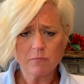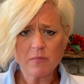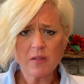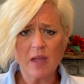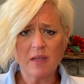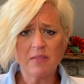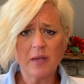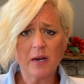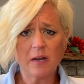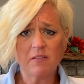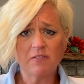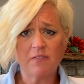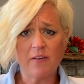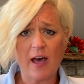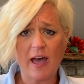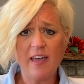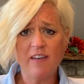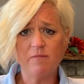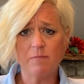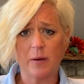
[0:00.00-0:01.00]
And then at
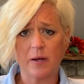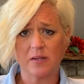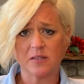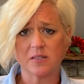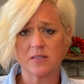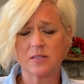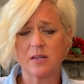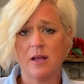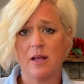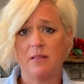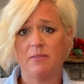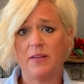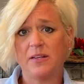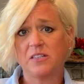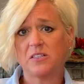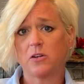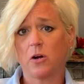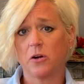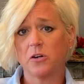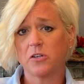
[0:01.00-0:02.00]
5 months, they
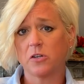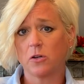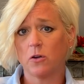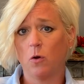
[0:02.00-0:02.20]
start to